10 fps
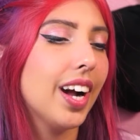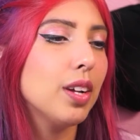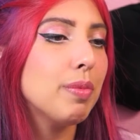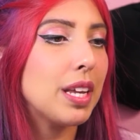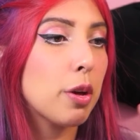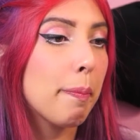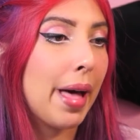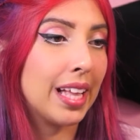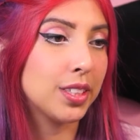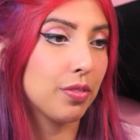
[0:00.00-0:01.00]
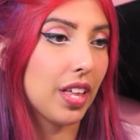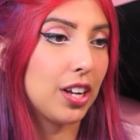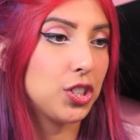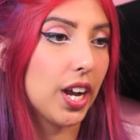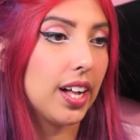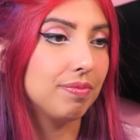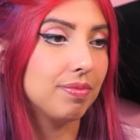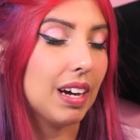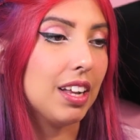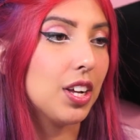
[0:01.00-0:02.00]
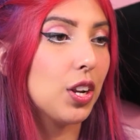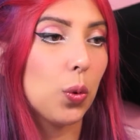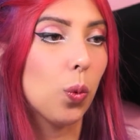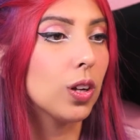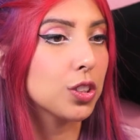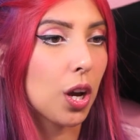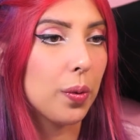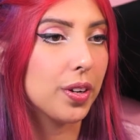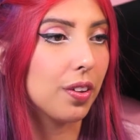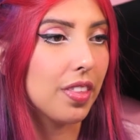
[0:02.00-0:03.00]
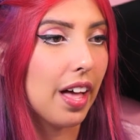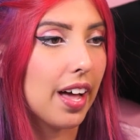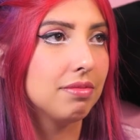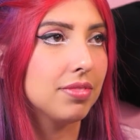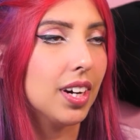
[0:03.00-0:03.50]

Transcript: I made a mess of that gel. I don't know what's going on there.